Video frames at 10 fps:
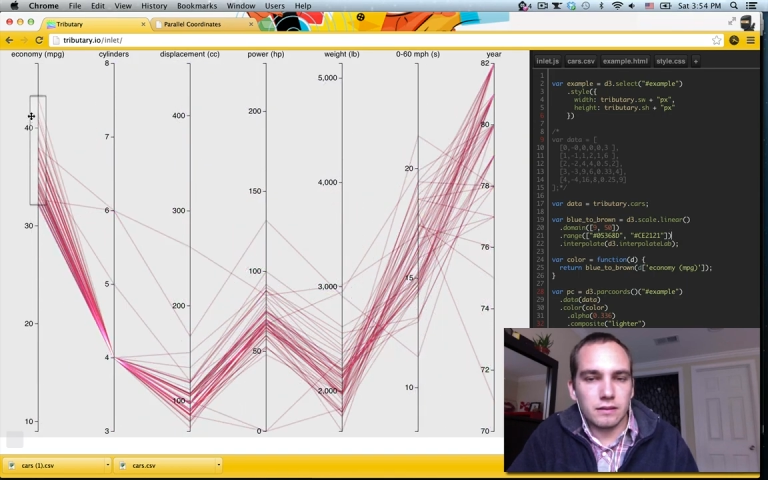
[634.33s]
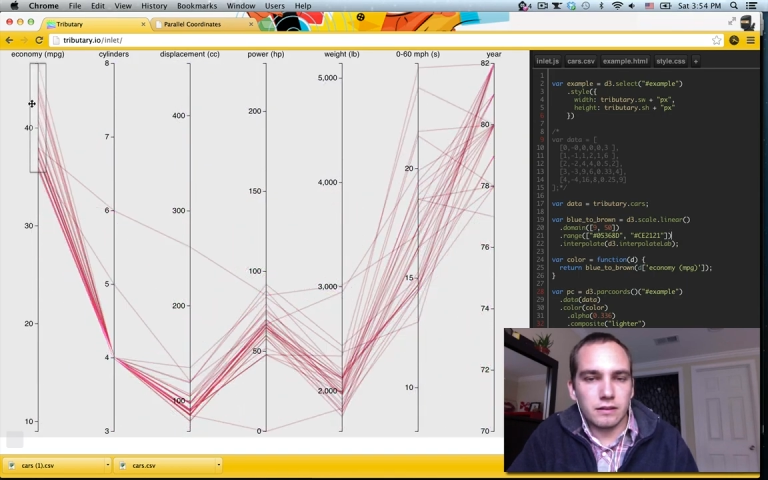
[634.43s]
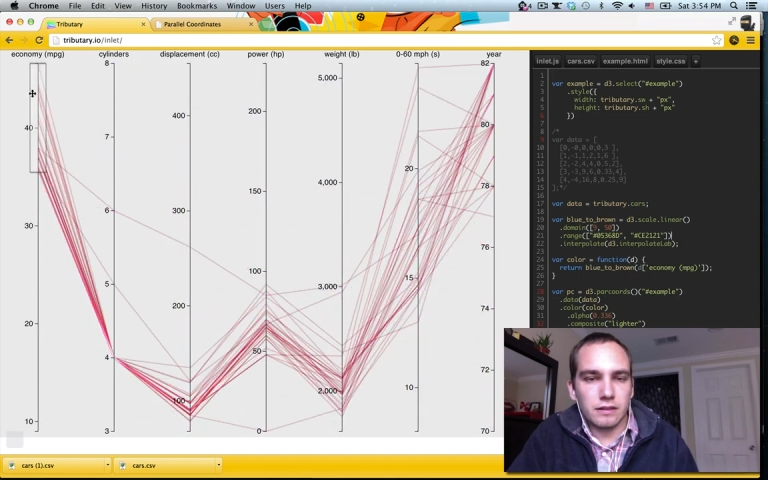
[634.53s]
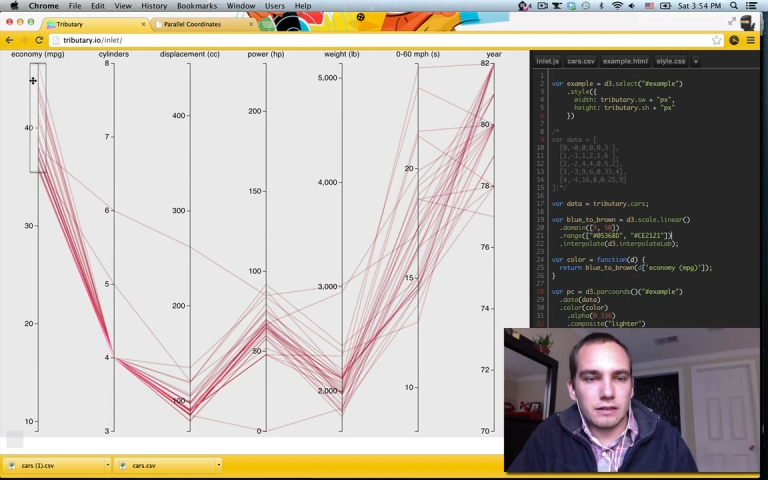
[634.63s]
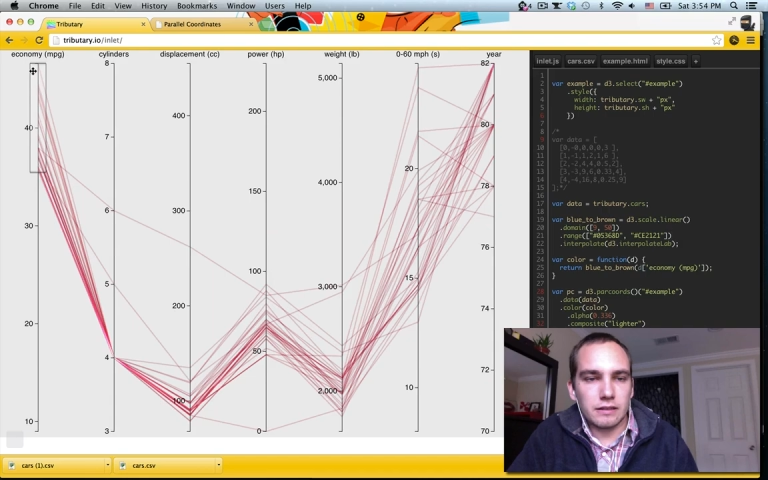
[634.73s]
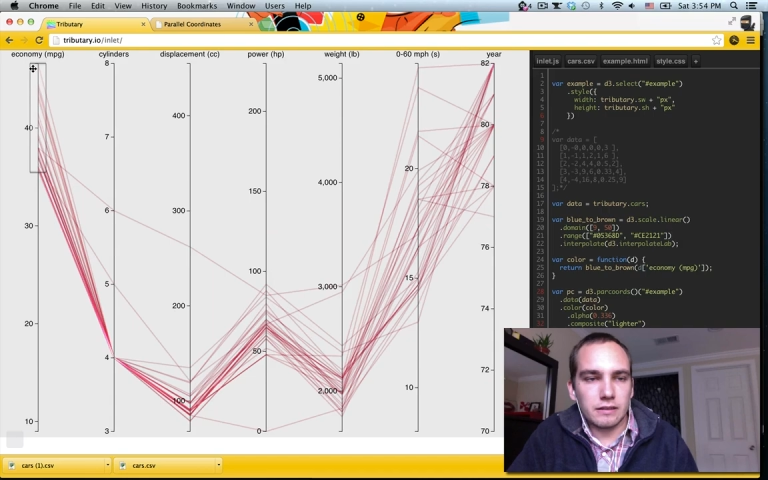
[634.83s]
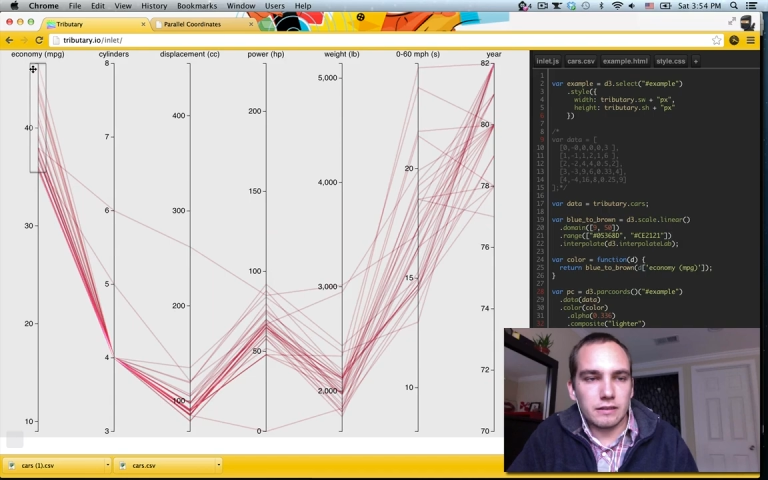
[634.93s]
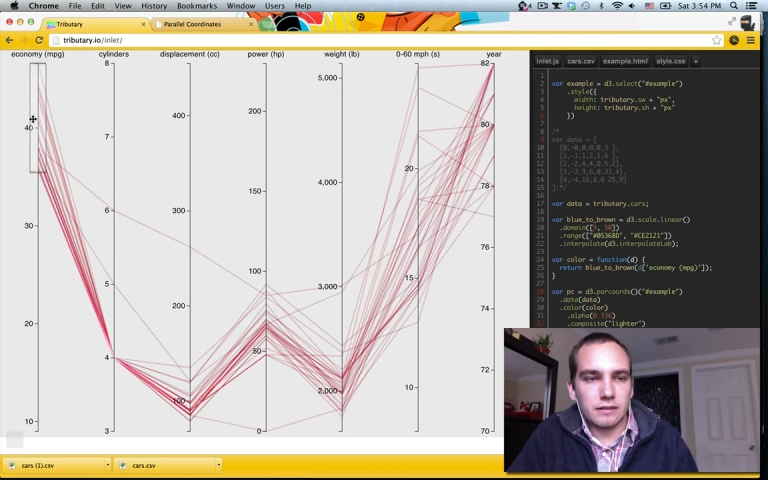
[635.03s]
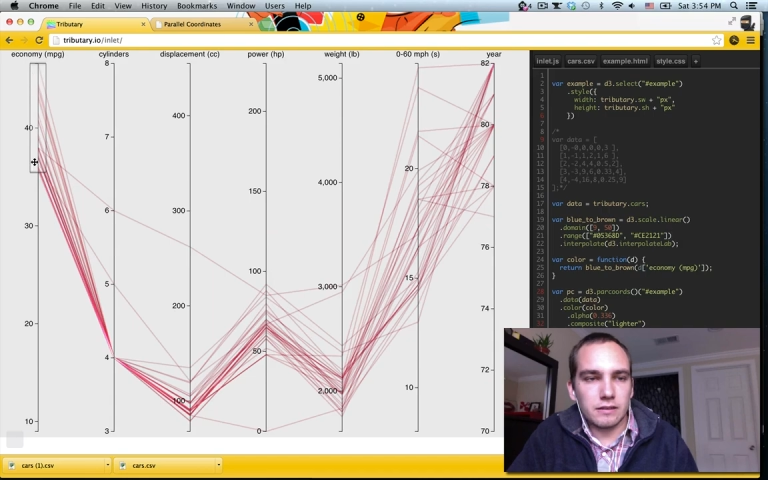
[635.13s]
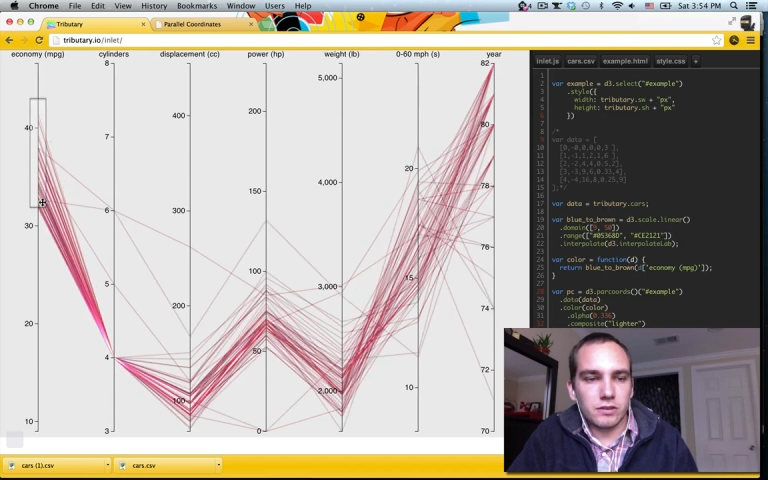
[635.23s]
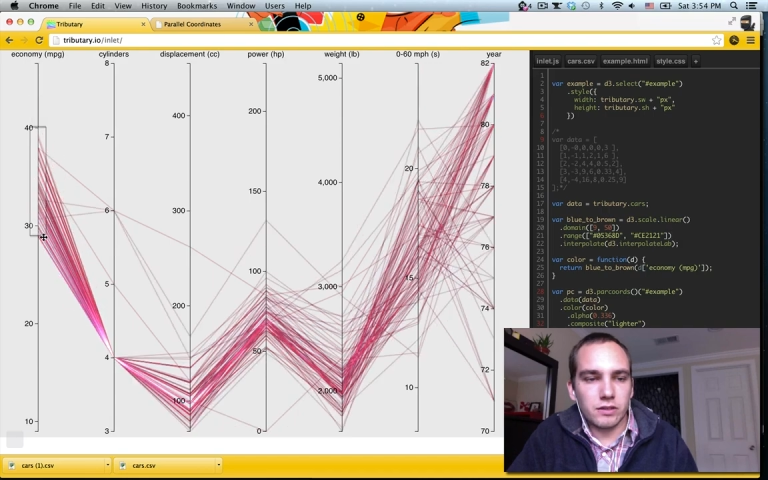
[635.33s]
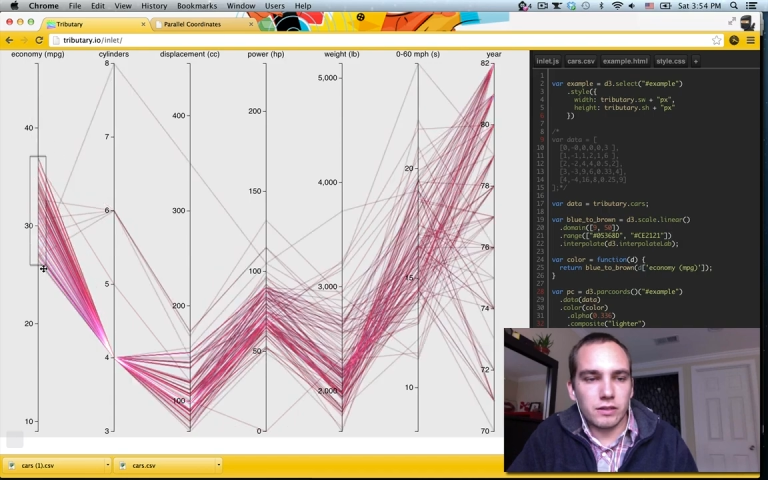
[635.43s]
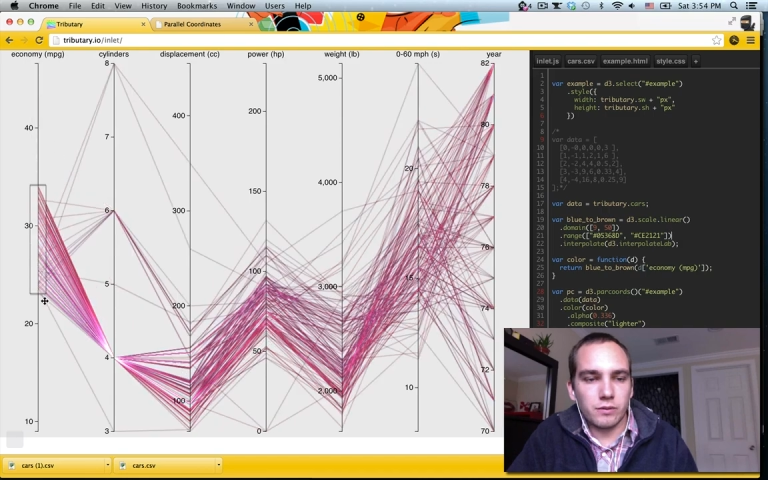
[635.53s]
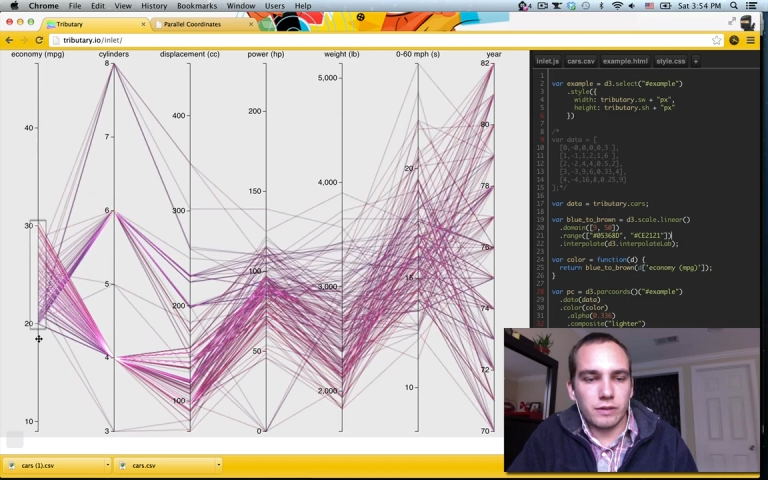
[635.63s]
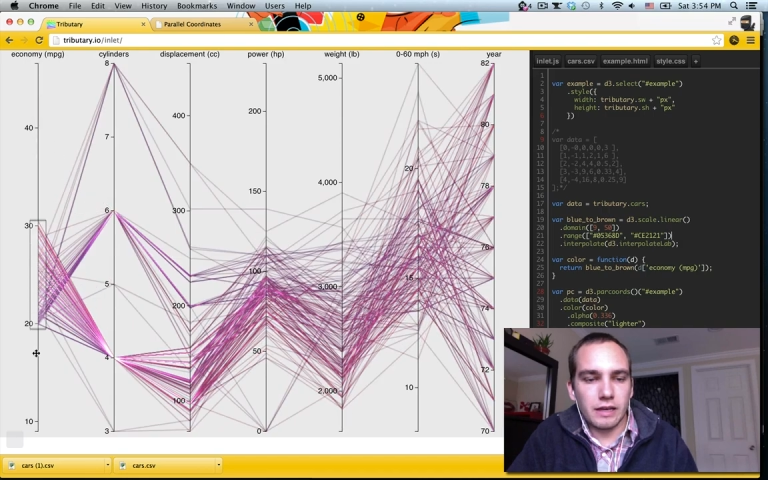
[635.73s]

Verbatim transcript: Alright, so there we